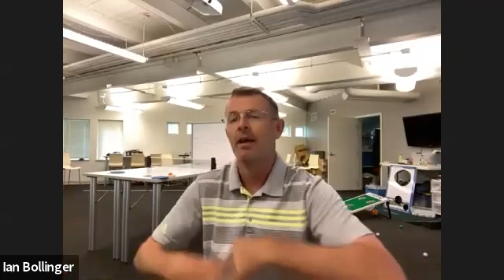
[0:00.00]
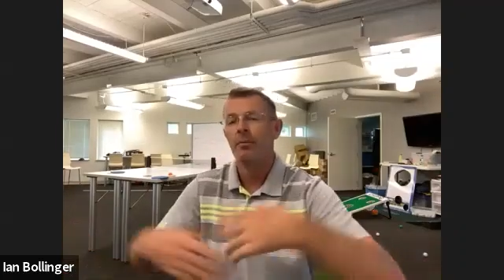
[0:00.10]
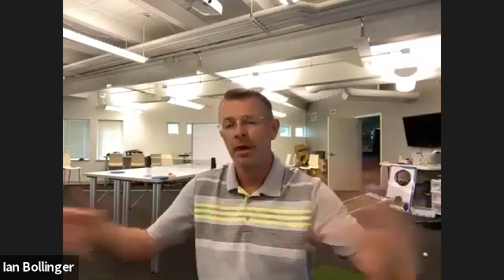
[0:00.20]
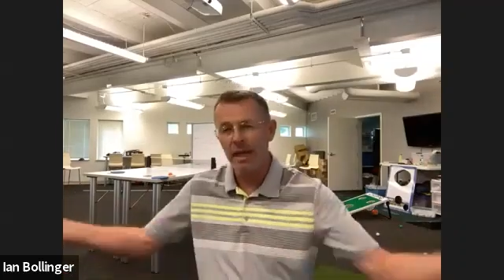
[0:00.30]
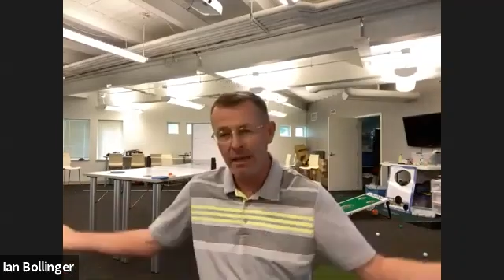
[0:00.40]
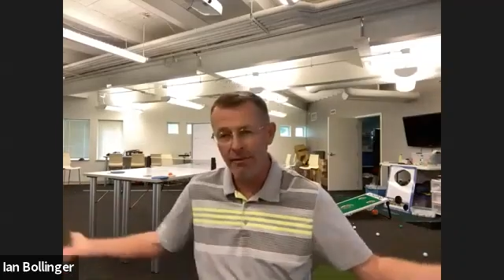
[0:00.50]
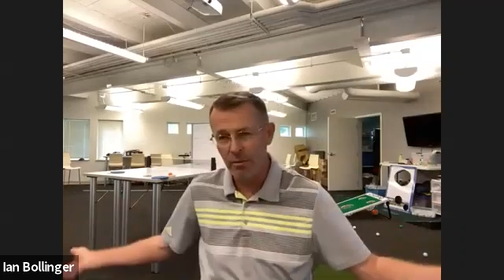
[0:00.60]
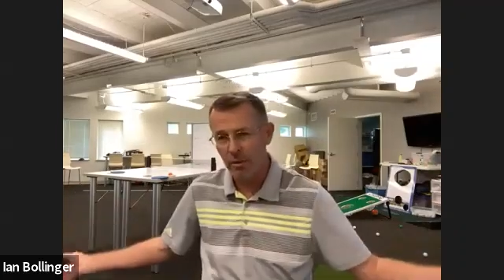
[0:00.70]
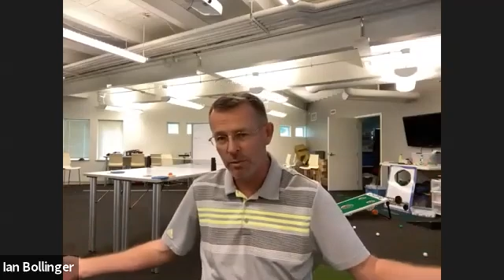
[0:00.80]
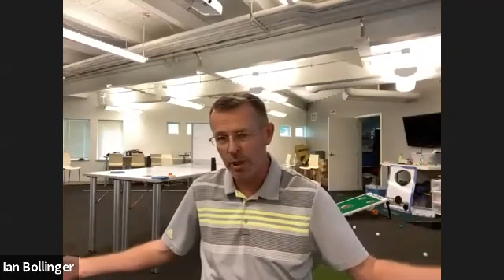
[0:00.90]
But even
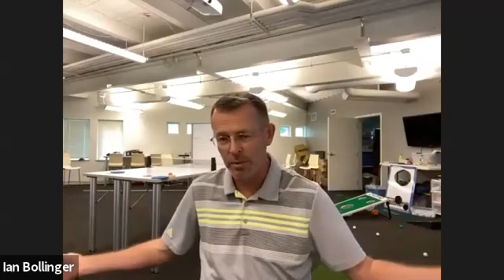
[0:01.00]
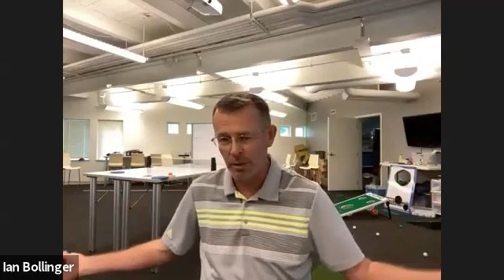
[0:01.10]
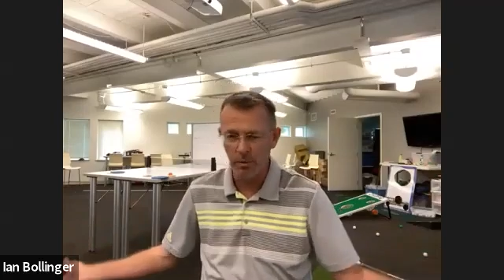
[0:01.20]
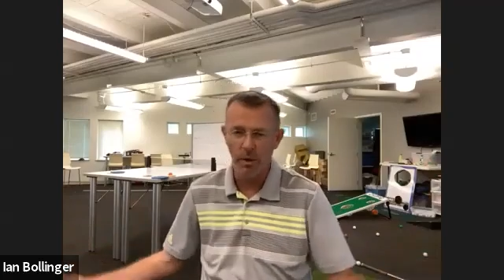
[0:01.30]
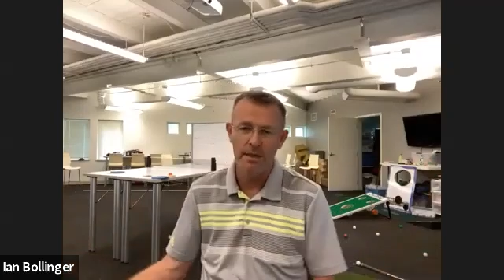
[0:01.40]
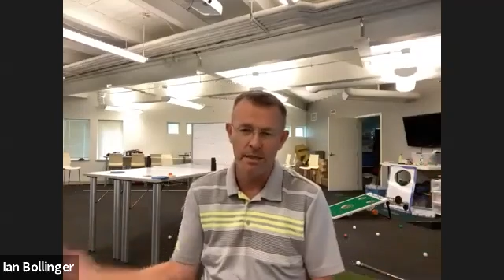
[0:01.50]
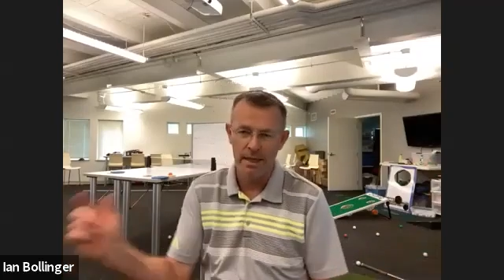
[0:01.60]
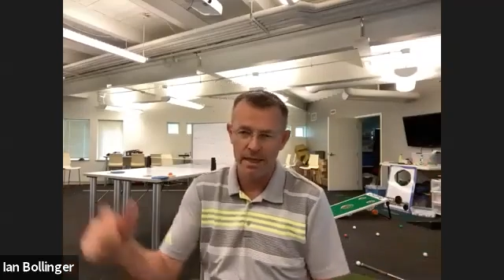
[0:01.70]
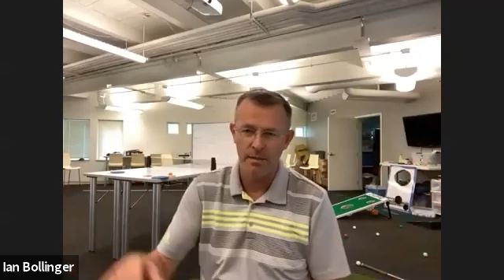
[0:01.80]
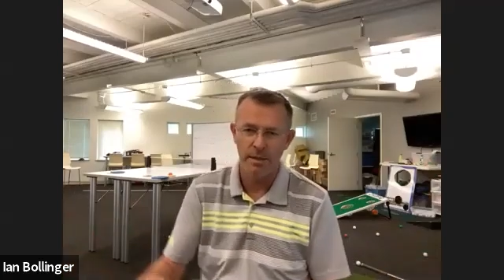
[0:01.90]
when people aren't watching,
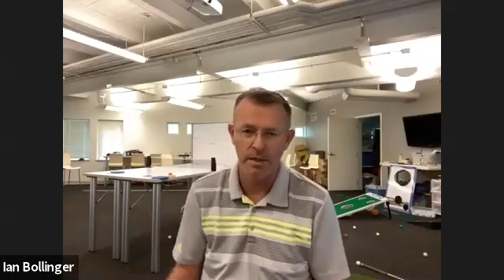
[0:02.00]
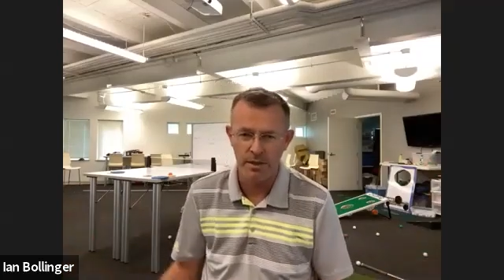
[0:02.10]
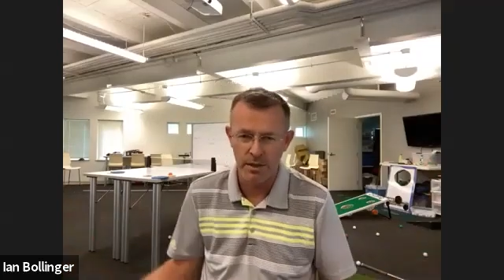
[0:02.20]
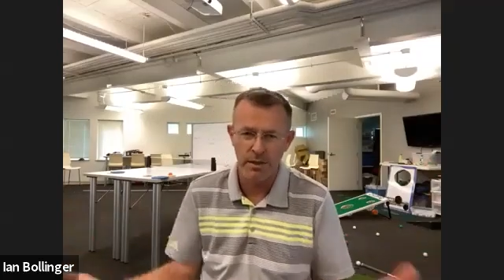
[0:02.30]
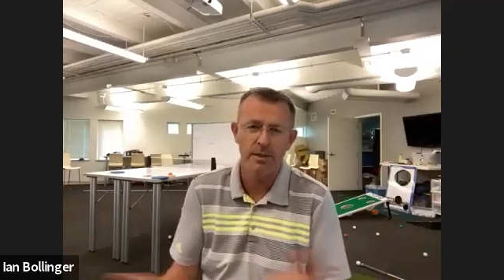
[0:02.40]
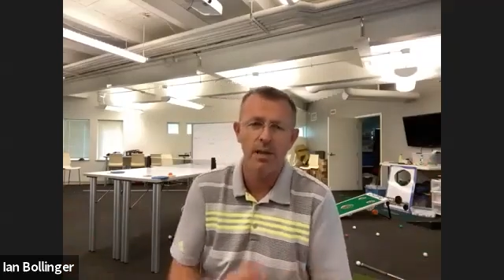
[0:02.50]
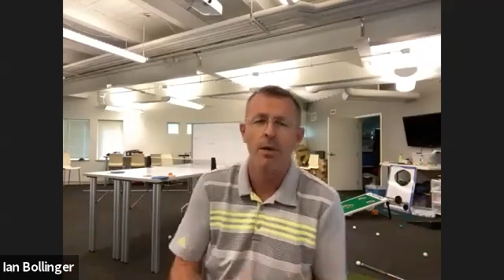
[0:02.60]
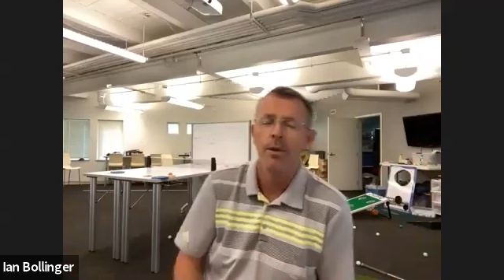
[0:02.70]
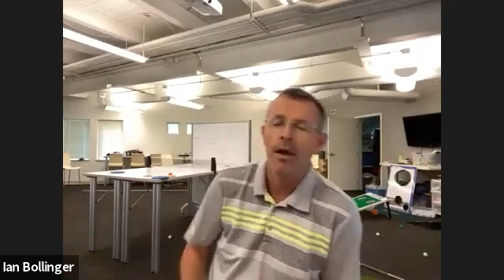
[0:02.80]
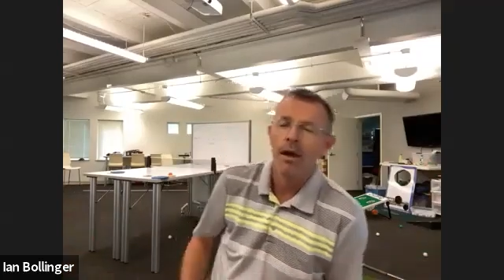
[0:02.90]
that's when you're going to show it.
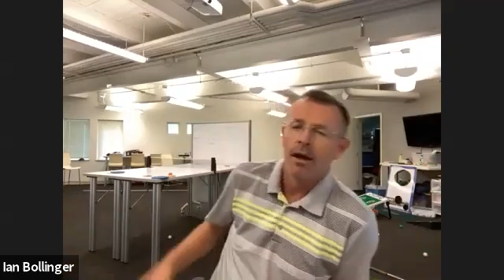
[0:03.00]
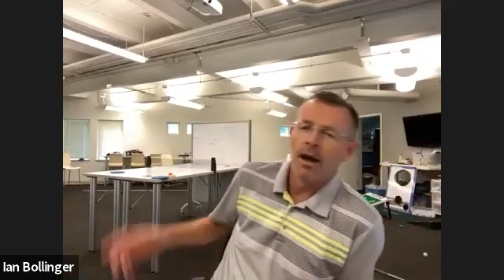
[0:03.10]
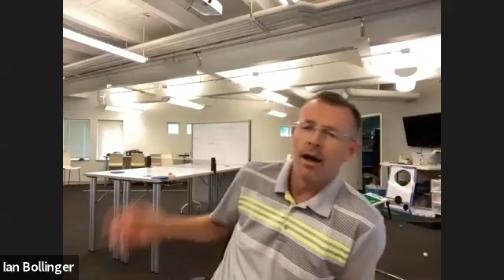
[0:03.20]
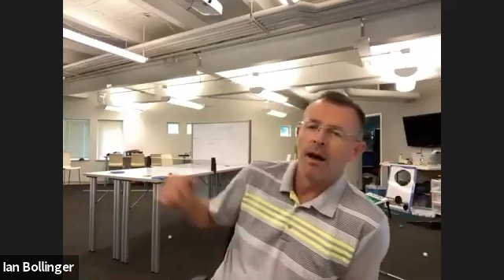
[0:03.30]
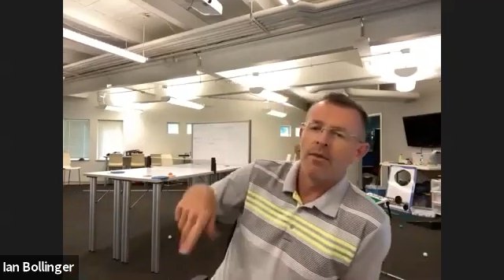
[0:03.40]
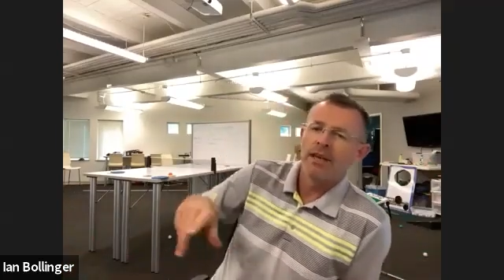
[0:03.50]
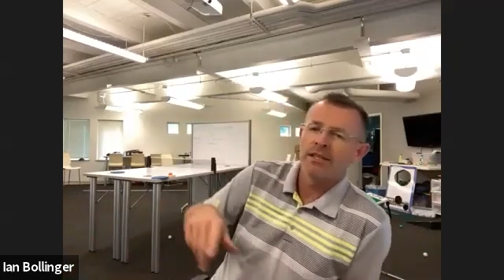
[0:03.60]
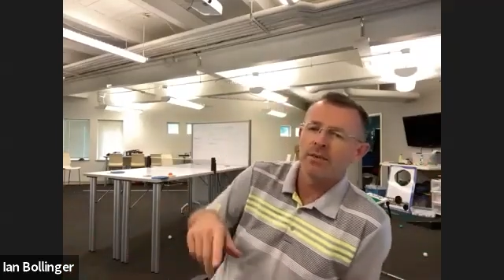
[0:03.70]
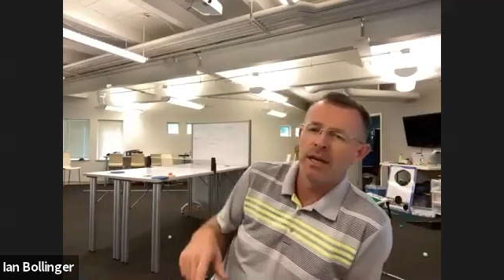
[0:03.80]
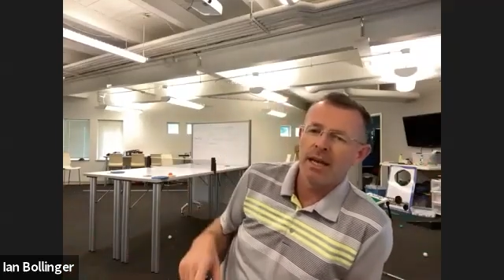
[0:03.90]
So
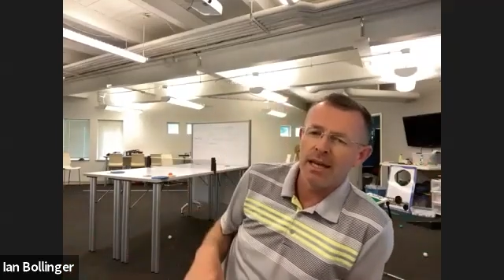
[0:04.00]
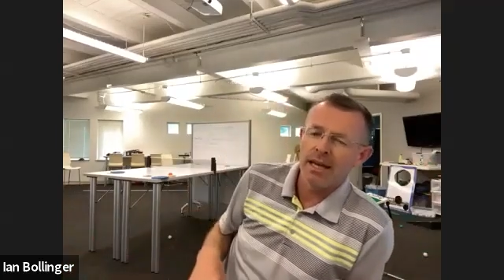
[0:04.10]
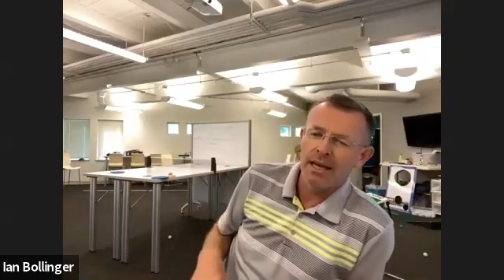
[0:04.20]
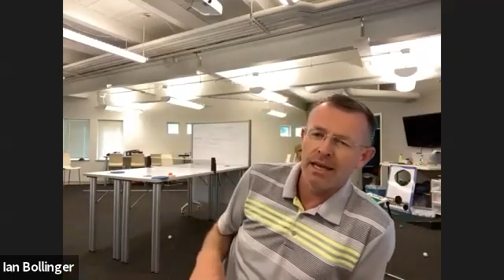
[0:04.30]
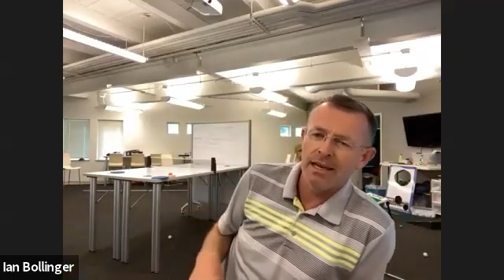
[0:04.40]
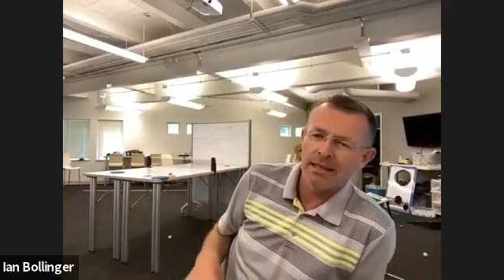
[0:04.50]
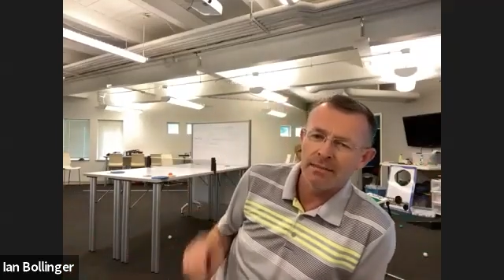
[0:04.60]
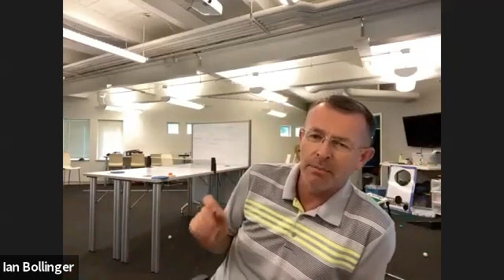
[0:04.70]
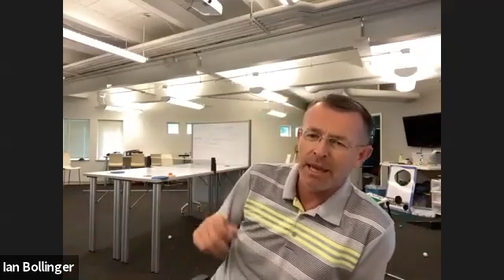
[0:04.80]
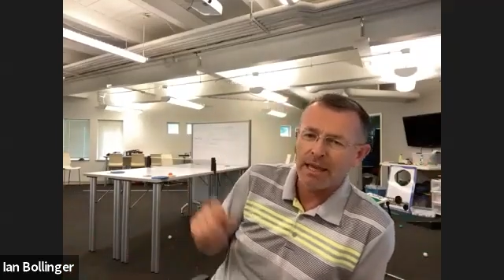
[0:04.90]
this one is
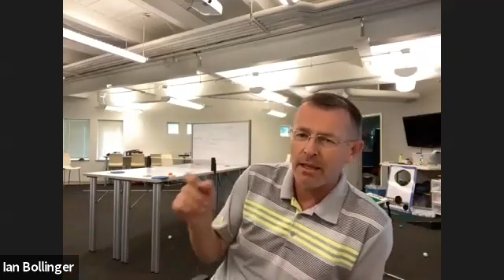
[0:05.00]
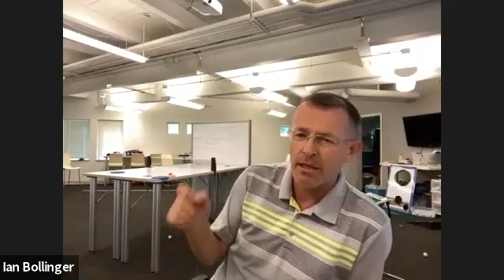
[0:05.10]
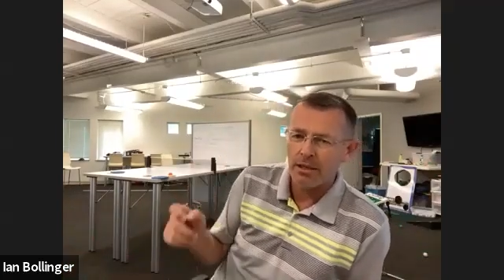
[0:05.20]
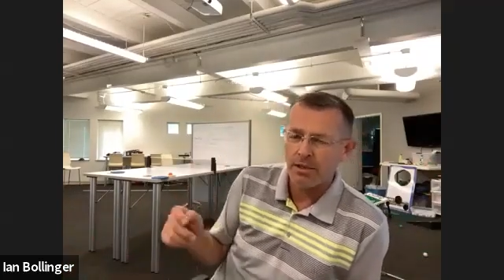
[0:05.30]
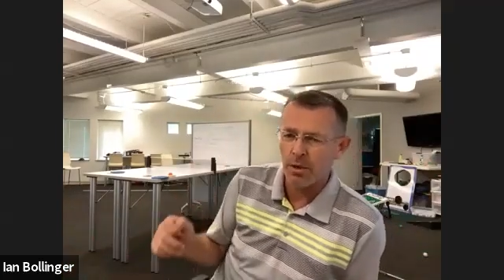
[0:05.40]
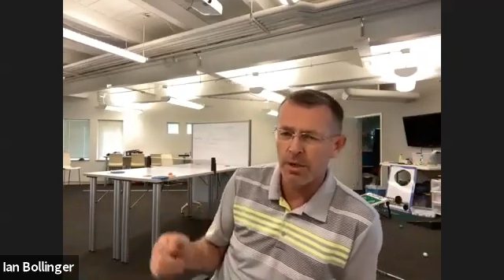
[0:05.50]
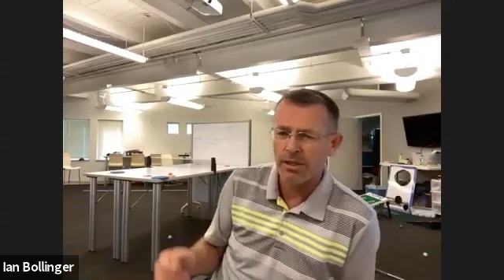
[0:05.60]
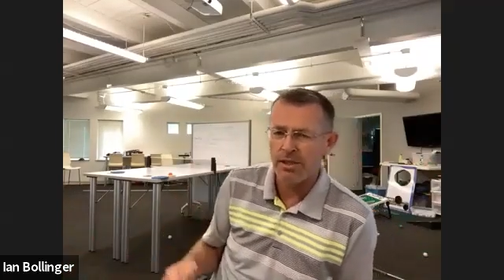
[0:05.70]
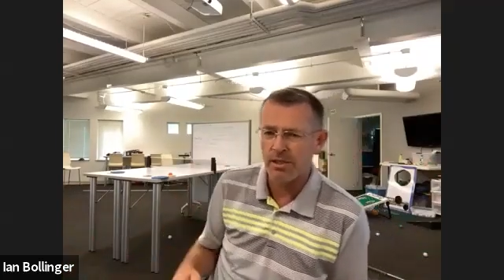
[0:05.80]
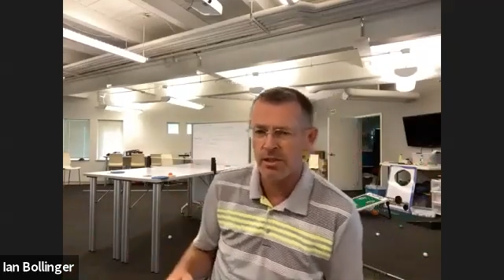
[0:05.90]
making good choices.